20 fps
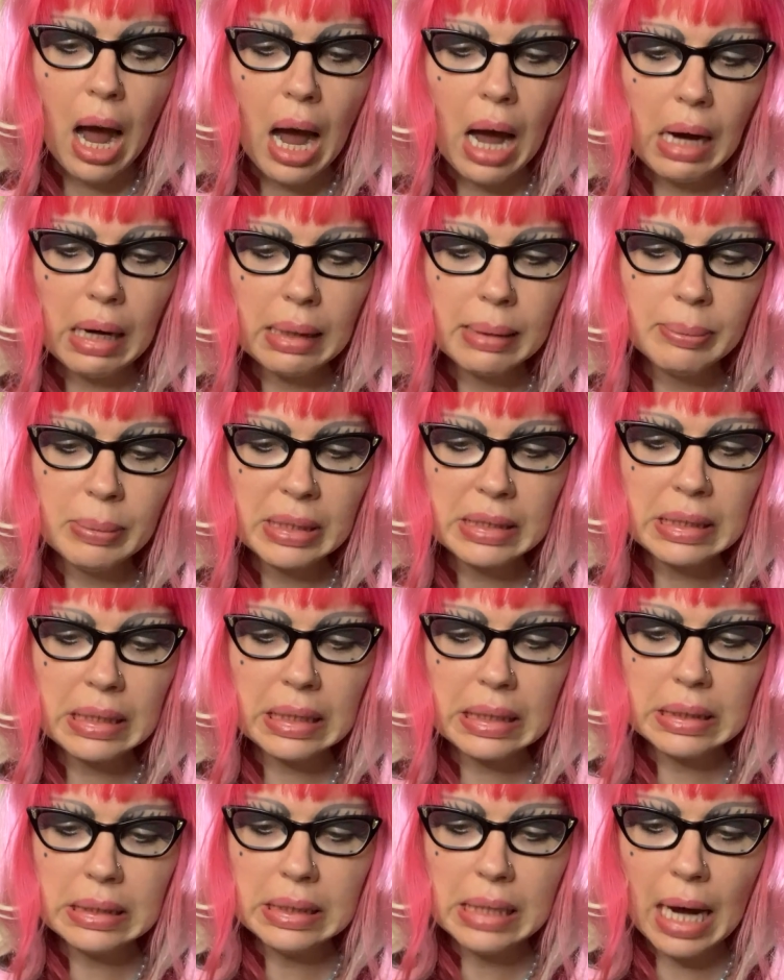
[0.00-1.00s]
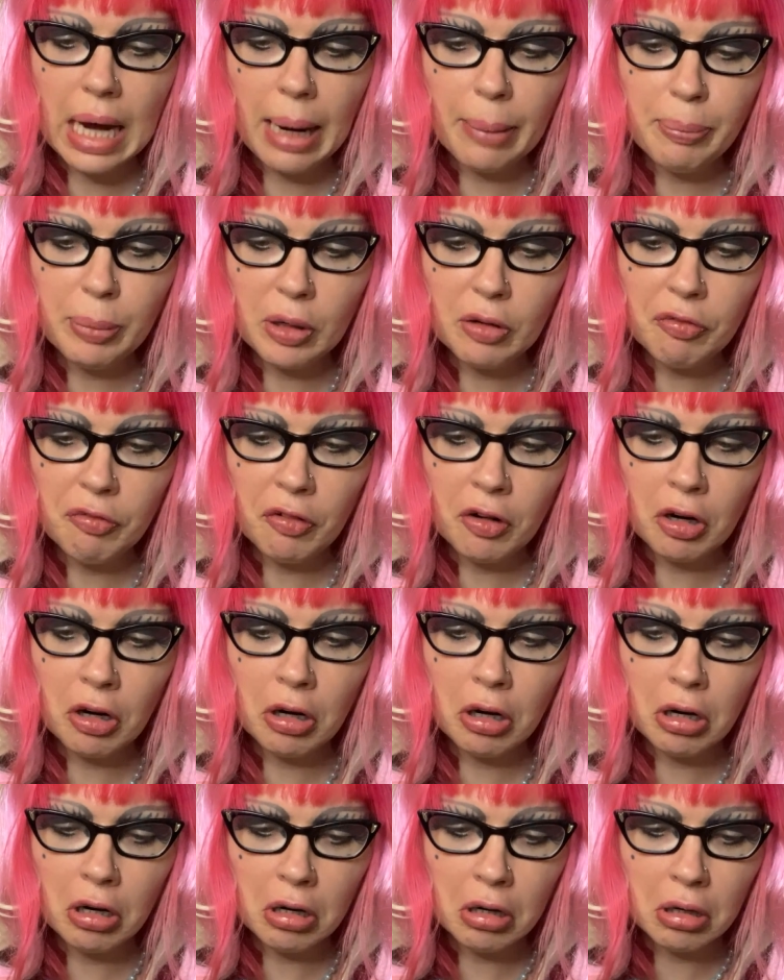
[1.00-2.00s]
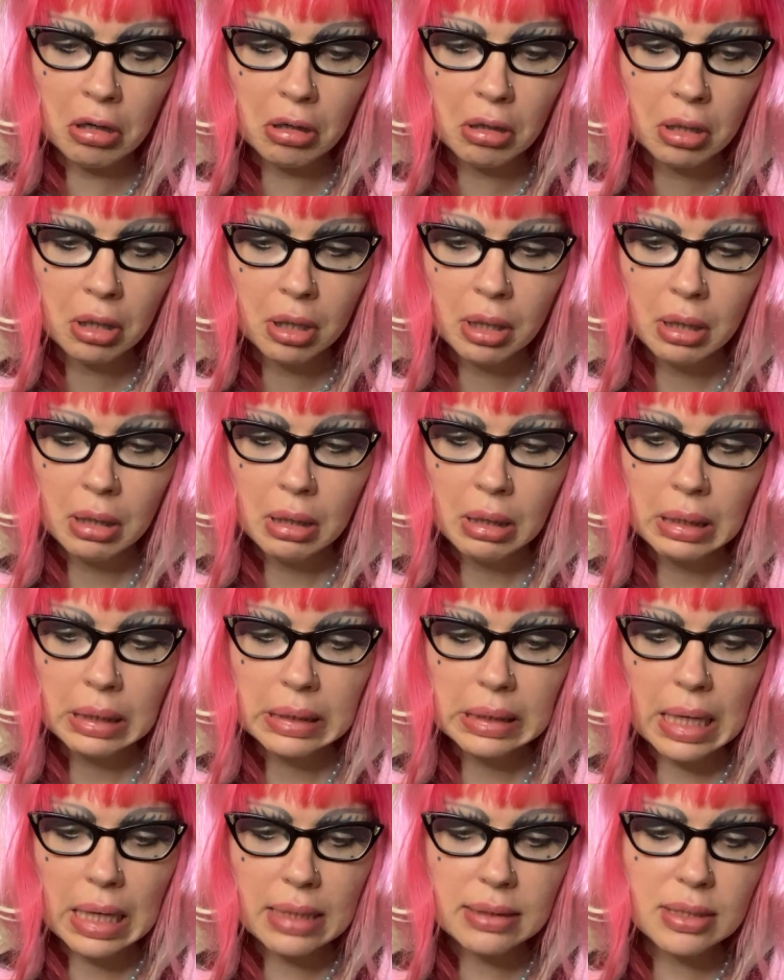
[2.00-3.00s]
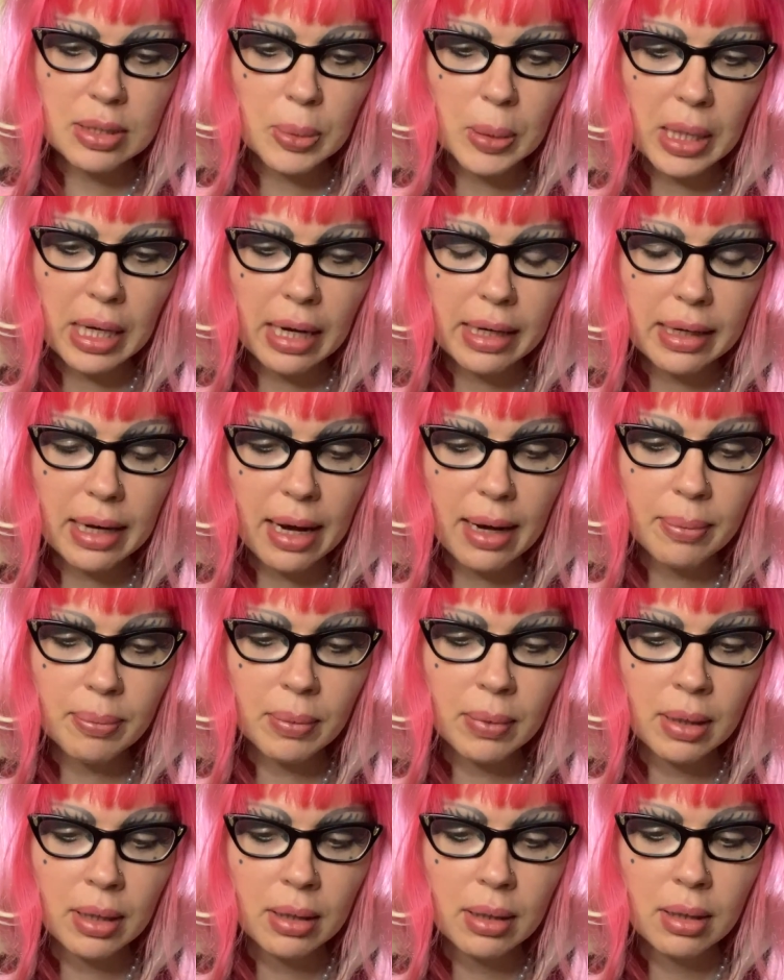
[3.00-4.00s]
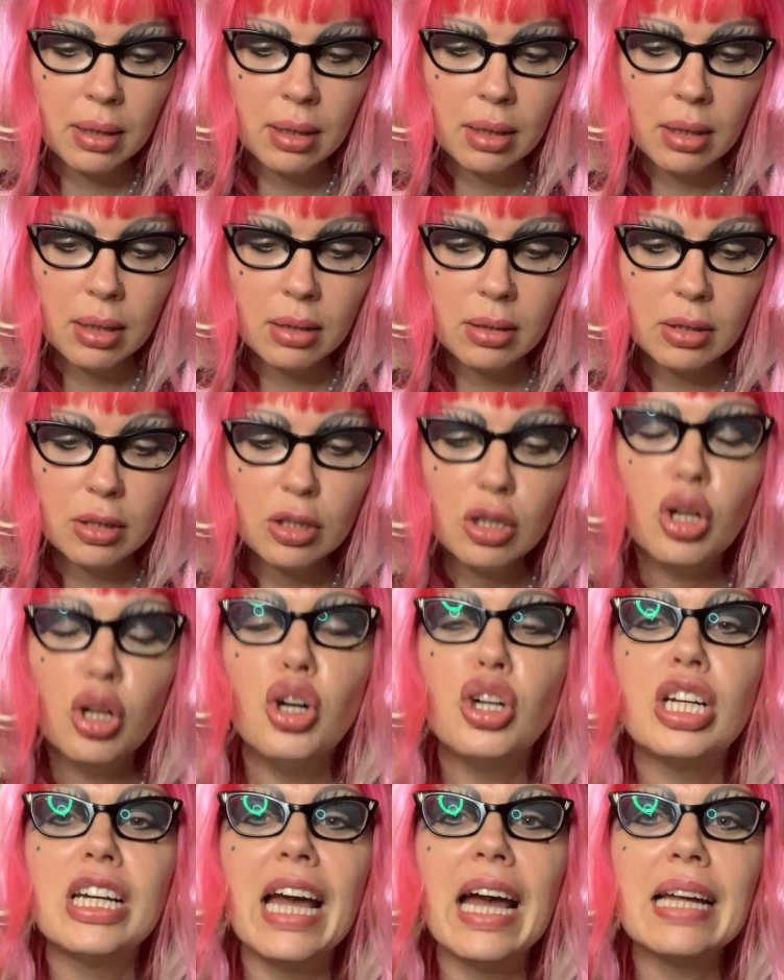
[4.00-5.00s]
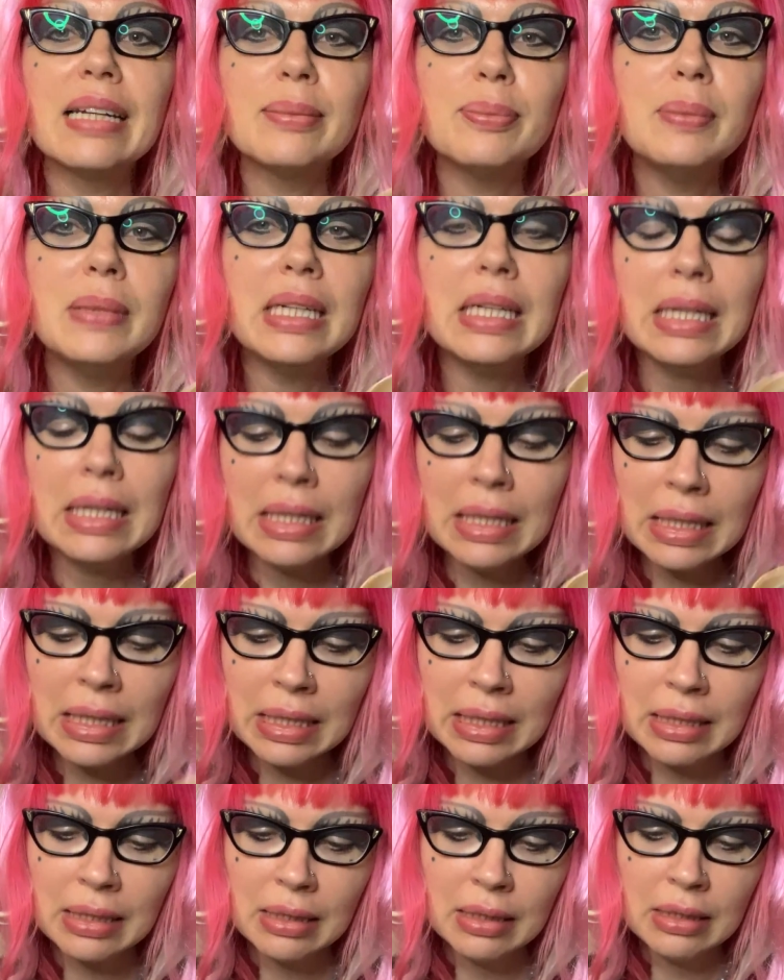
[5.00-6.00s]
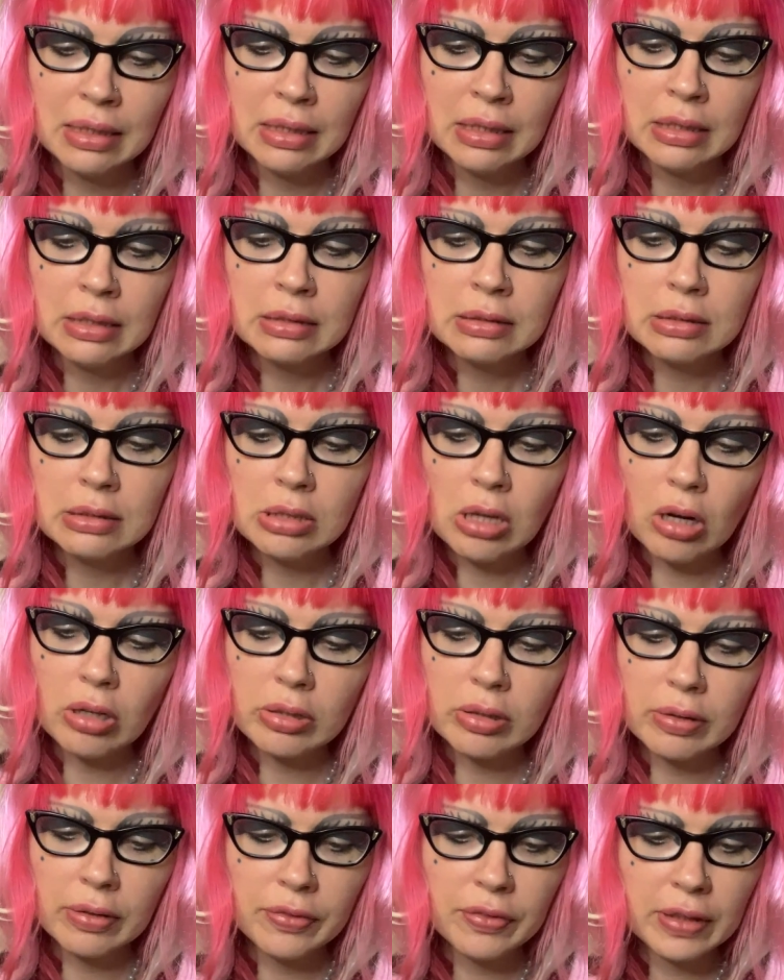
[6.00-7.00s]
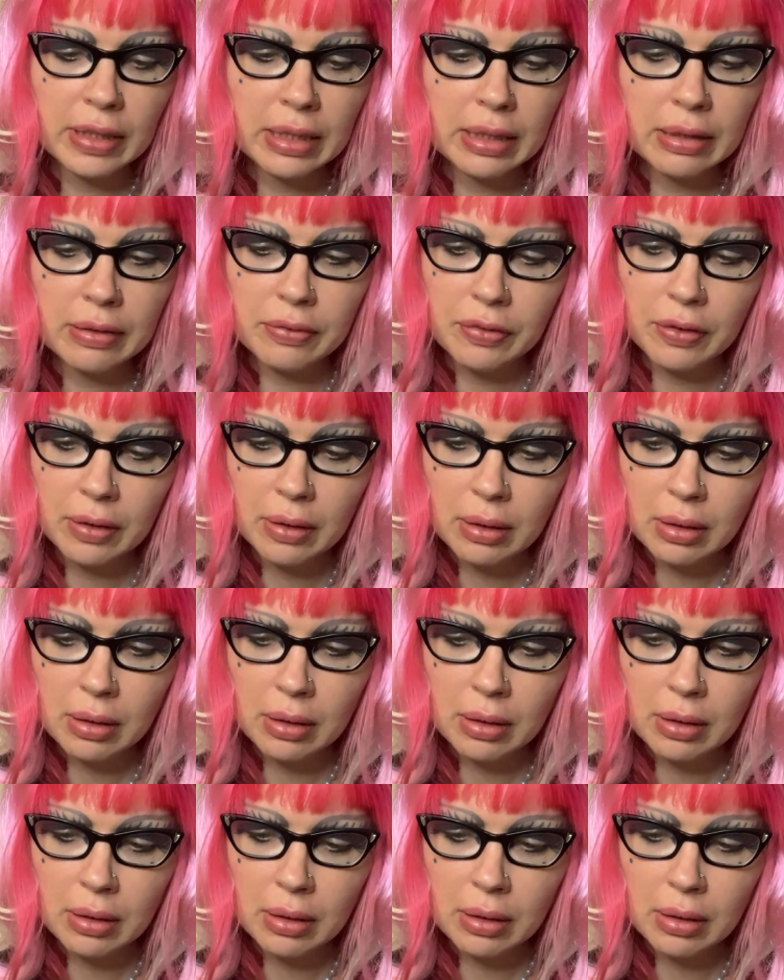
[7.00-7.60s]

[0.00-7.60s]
I'm a kidnapper for her. That's what I am. Look at me, daughter of Eve.